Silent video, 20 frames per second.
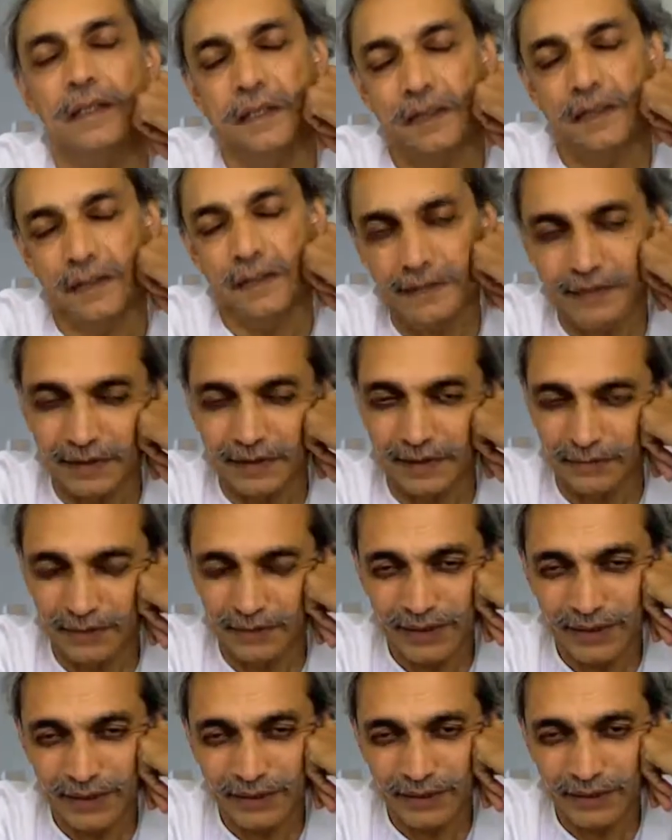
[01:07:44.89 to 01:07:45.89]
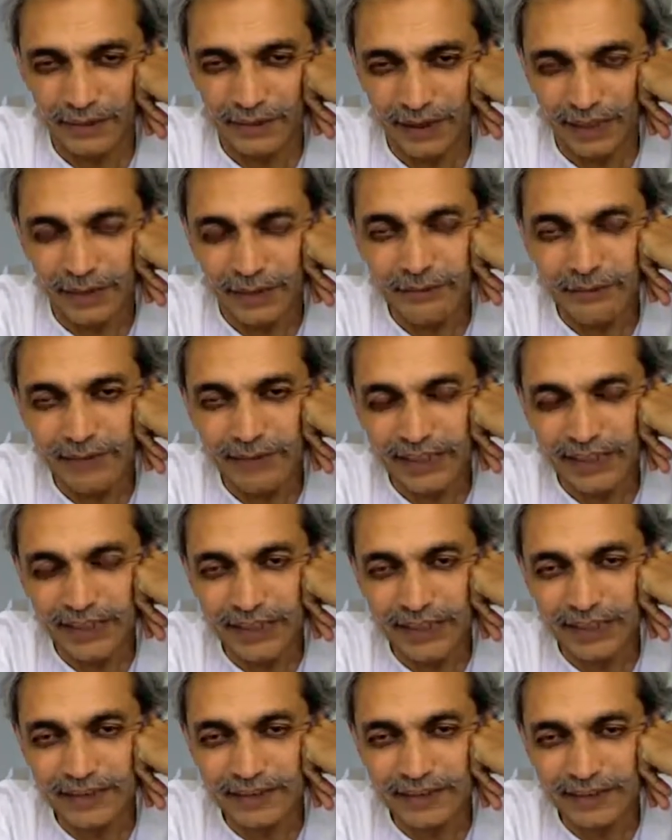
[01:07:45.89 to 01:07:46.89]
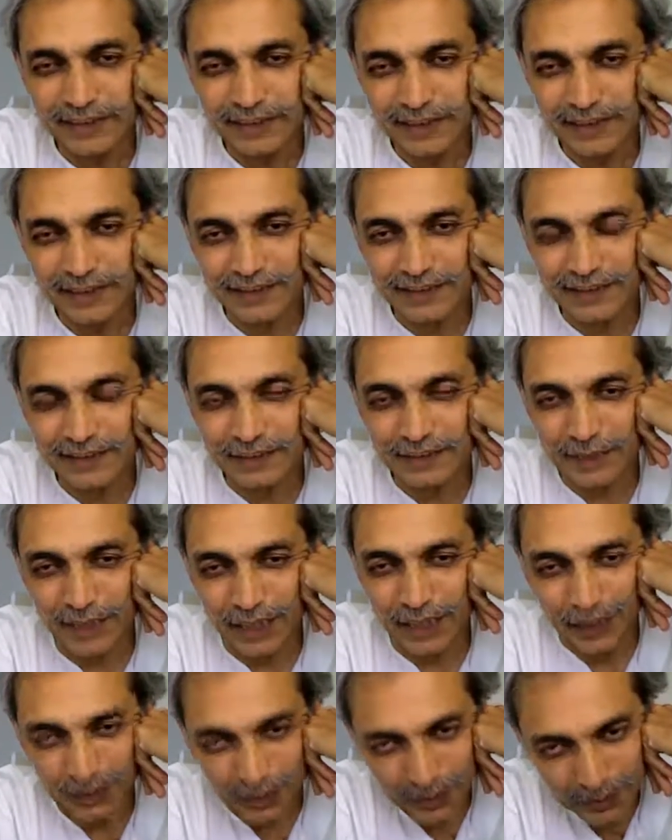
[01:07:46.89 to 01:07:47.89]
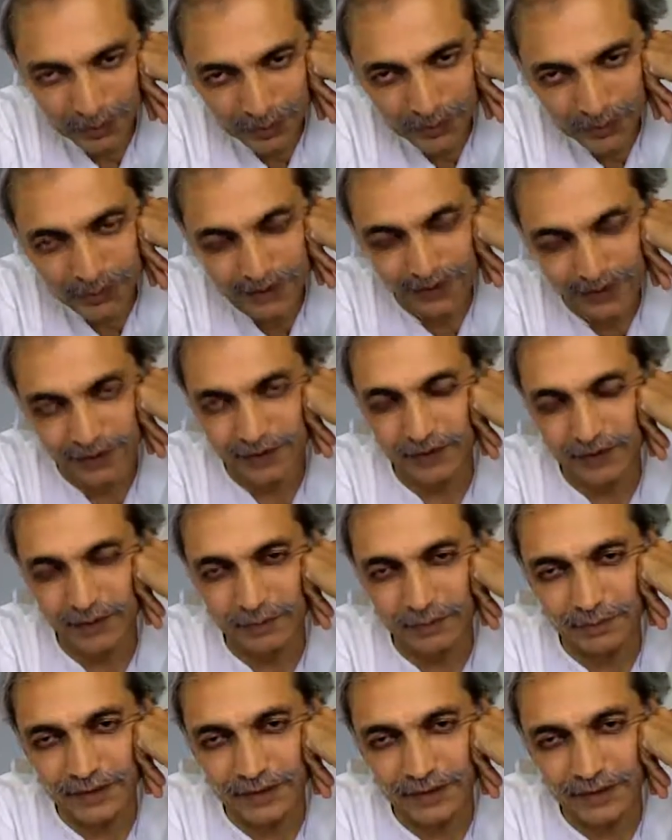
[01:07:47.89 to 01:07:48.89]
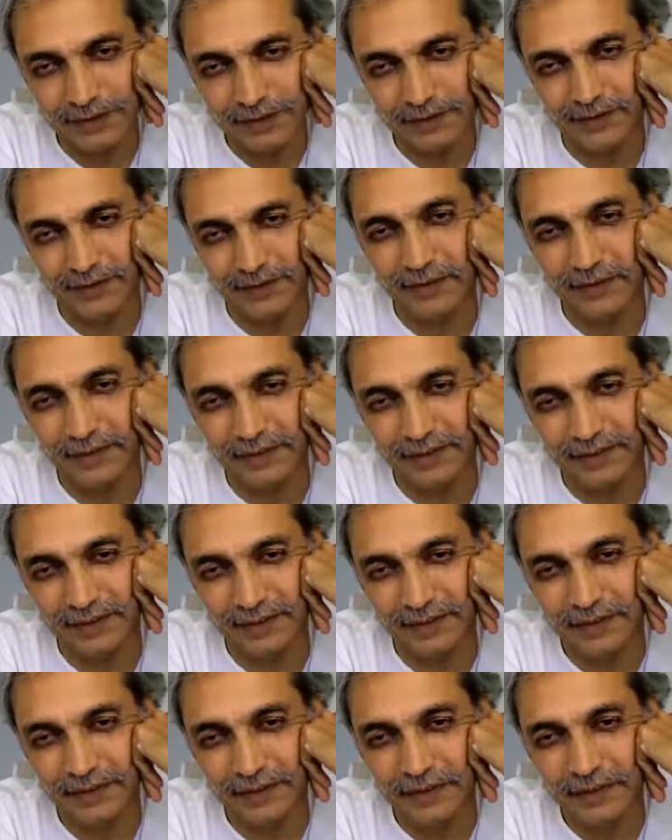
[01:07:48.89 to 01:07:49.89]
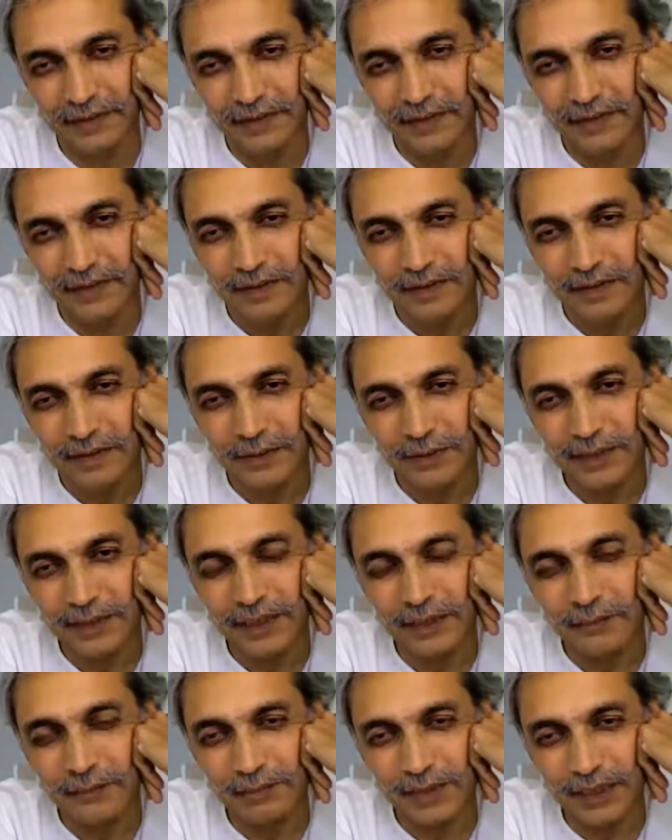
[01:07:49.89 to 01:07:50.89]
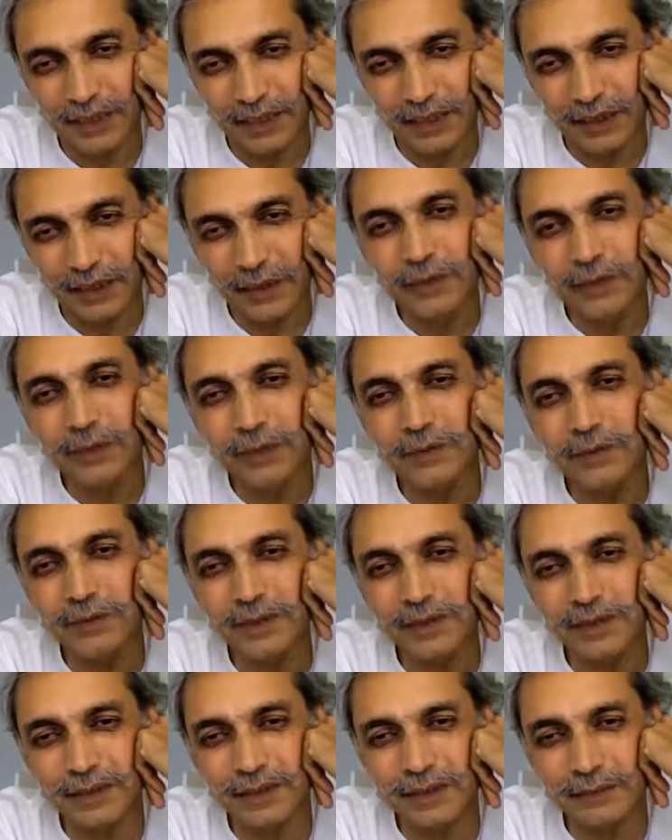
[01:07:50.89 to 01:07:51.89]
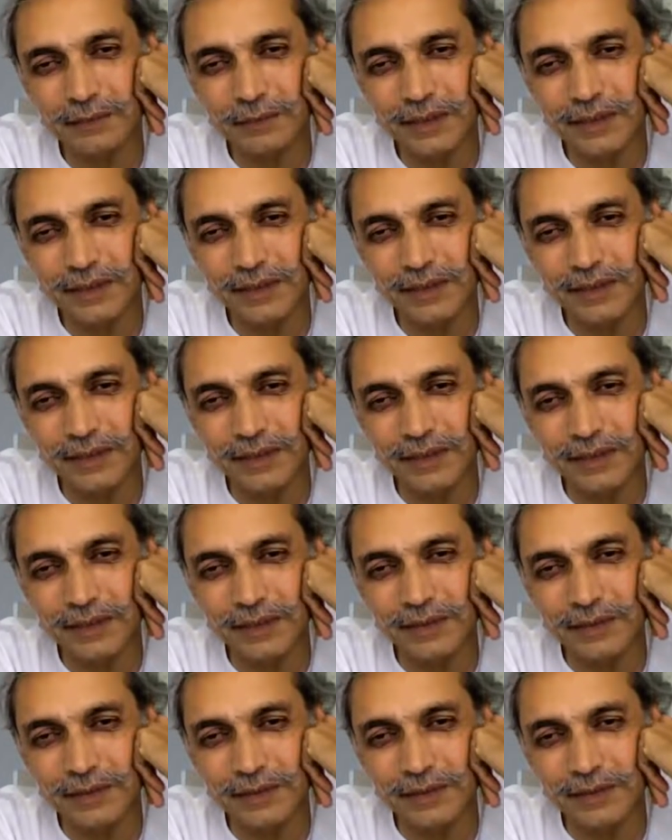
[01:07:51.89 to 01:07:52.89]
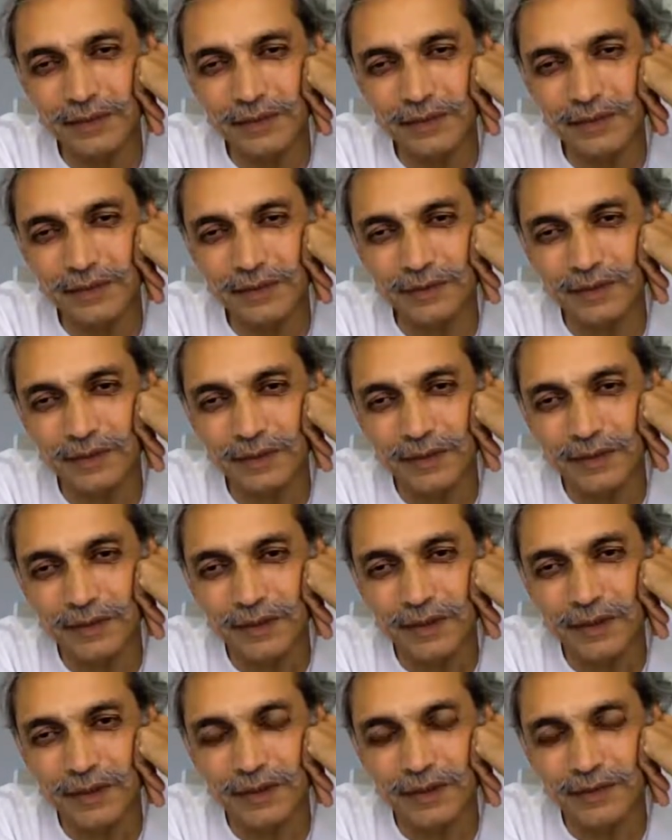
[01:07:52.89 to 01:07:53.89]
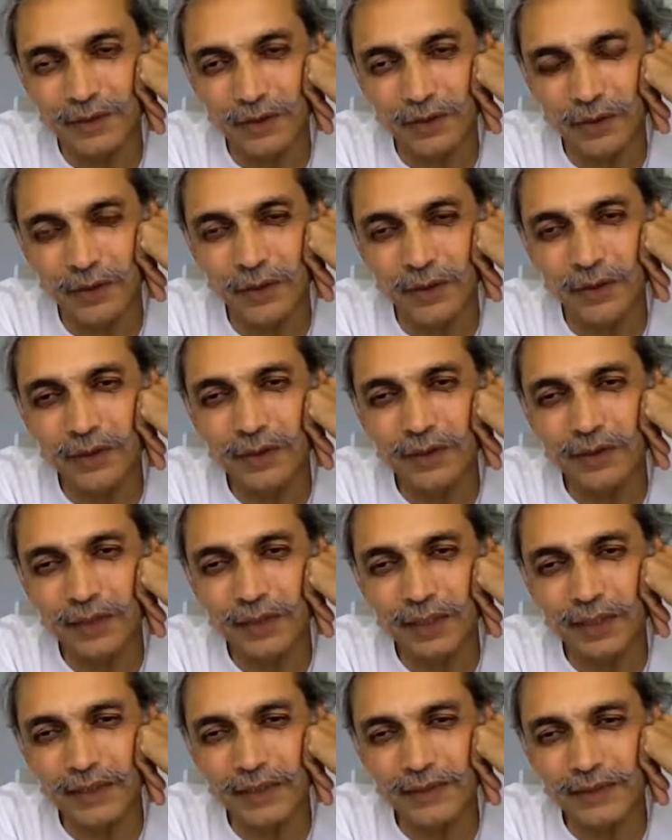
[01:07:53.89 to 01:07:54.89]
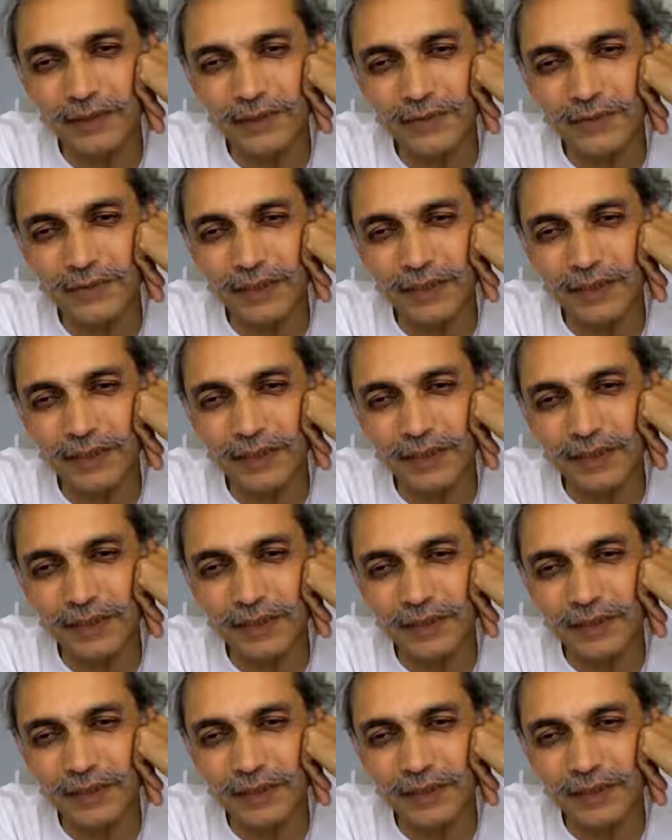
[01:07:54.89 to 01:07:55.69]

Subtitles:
Yeah, we have climbed very high there. Let's come down a little bit. We come down a little bit, and as long as we